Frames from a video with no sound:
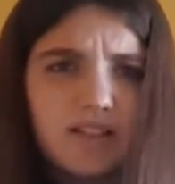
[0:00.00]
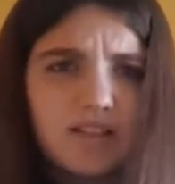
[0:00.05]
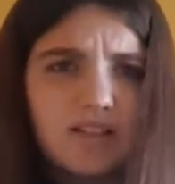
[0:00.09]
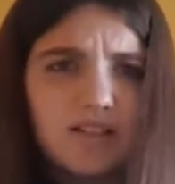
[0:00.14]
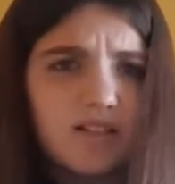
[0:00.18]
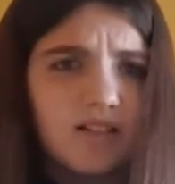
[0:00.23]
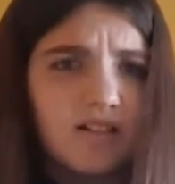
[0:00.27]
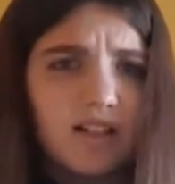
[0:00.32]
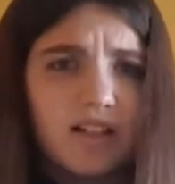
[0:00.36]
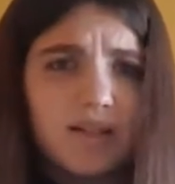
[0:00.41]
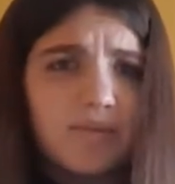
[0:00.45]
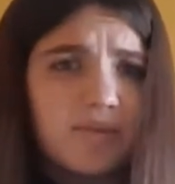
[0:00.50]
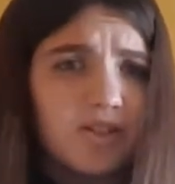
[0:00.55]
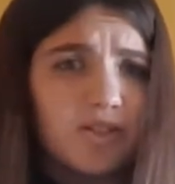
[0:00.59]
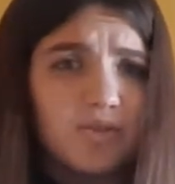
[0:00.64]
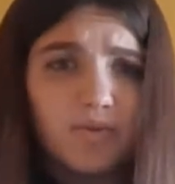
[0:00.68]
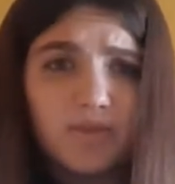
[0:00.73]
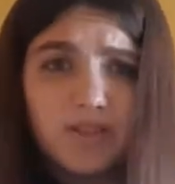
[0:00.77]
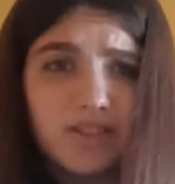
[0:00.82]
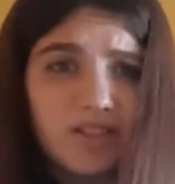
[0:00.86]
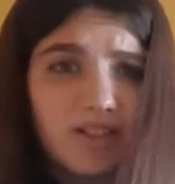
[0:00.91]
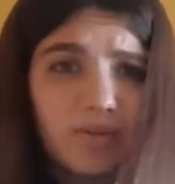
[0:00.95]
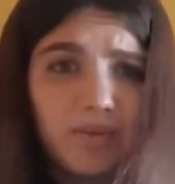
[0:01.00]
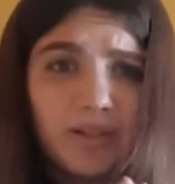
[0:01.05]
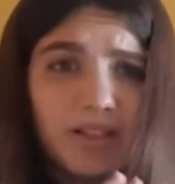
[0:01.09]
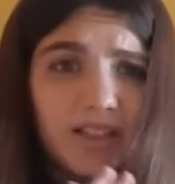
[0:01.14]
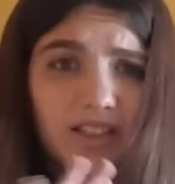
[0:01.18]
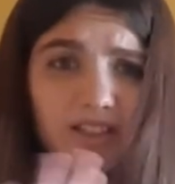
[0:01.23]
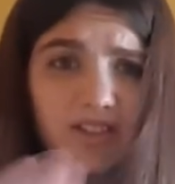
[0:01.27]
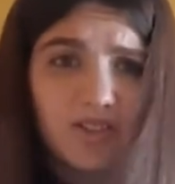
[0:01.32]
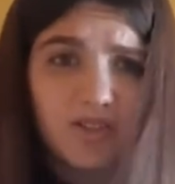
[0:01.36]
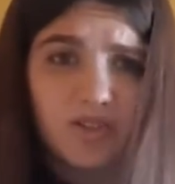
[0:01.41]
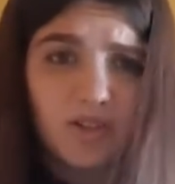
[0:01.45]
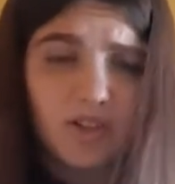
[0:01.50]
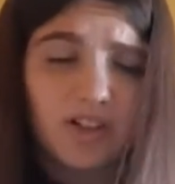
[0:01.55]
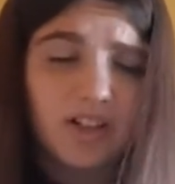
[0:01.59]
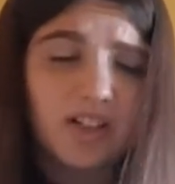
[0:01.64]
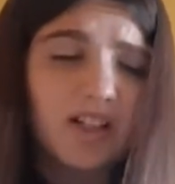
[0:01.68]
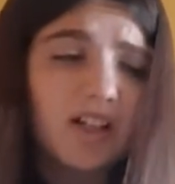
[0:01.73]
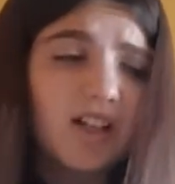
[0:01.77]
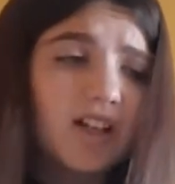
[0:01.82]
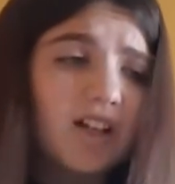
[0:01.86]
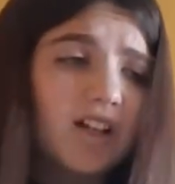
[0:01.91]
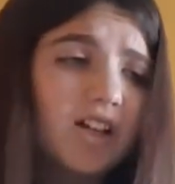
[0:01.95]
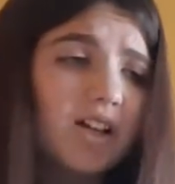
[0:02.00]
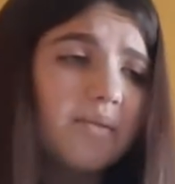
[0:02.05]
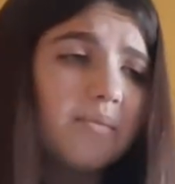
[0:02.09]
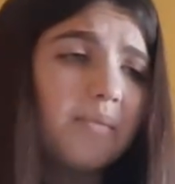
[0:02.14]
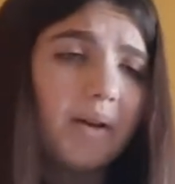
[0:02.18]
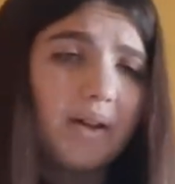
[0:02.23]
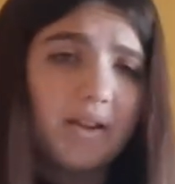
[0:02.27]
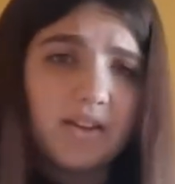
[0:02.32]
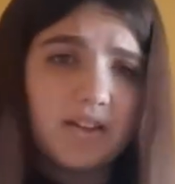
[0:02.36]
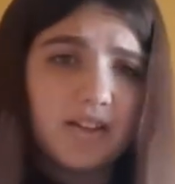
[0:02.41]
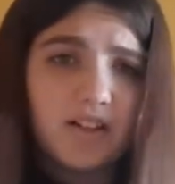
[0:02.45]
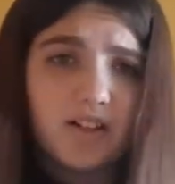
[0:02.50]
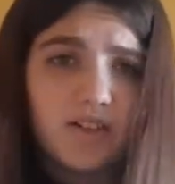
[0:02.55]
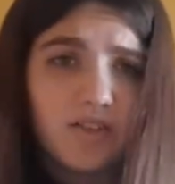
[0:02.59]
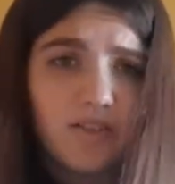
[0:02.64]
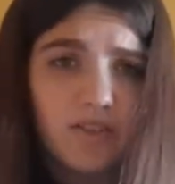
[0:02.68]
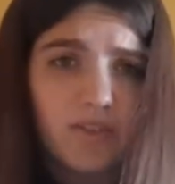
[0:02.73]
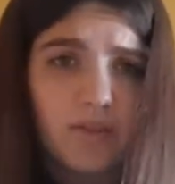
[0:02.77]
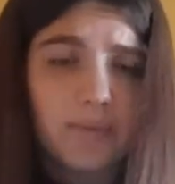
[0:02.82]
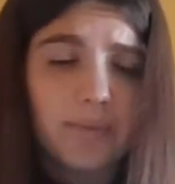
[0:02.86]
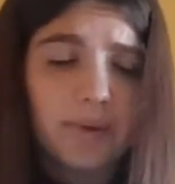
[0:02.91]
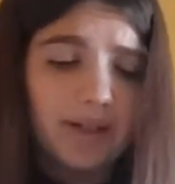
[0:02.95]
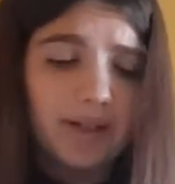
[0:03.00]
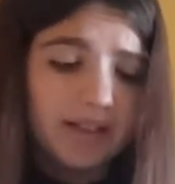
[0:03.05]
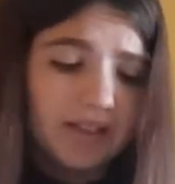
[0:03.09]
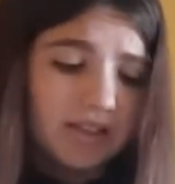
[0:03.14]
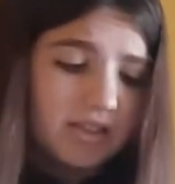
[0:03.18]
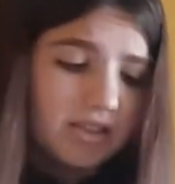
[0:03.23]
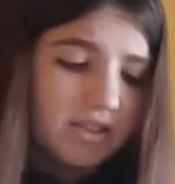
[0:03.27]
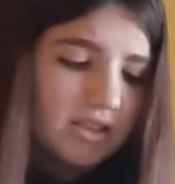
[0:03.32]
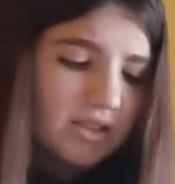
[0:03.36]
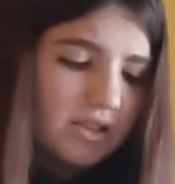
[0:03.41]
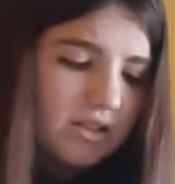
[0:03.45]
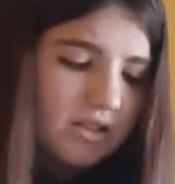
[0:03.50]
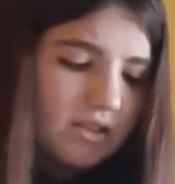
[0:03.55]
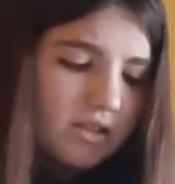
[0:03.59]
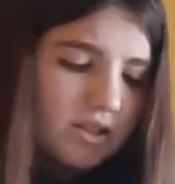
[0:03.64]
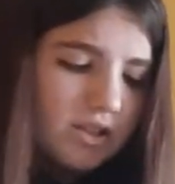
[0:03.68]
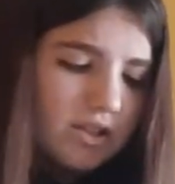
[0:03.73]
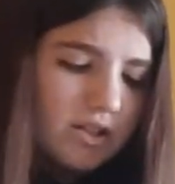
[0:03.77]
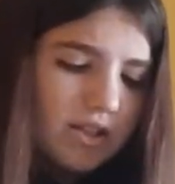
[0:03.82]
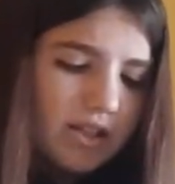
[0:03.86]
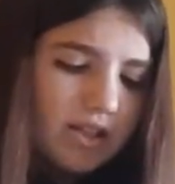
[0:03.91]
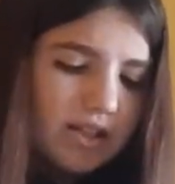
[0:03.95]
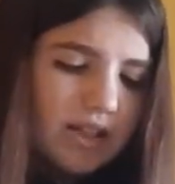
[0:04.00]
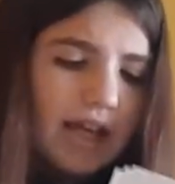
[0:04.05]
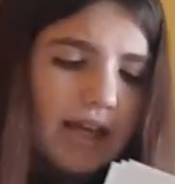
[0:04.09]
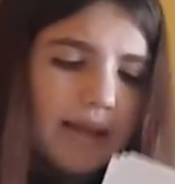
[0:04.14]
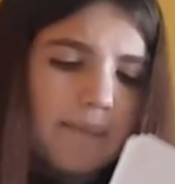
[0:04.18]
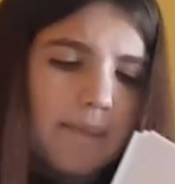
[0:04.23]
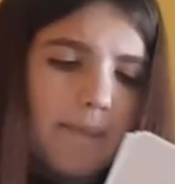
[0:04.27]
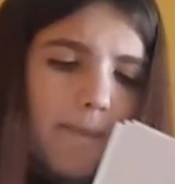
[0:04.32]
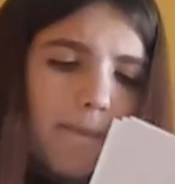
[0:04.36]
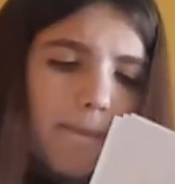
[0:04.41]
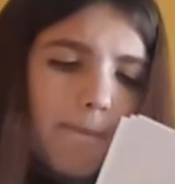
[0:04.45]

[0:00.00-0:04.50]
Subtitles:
image was completely destroyed by the year of the rebellions, they're like, hey,